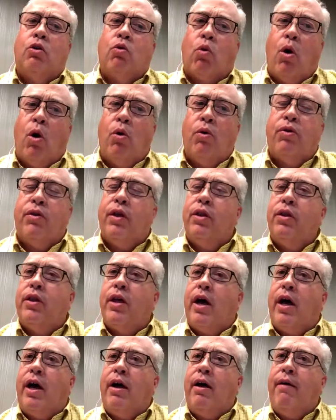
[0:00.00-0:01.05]
growth in
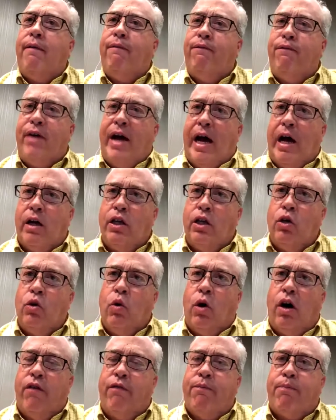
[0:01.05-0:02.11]
the value
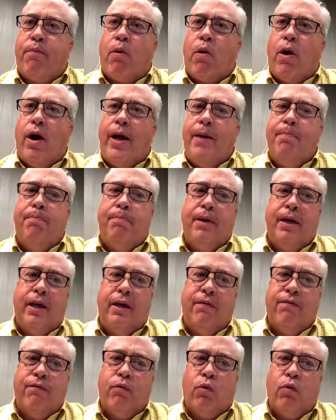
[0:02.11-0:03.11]
of prime beef,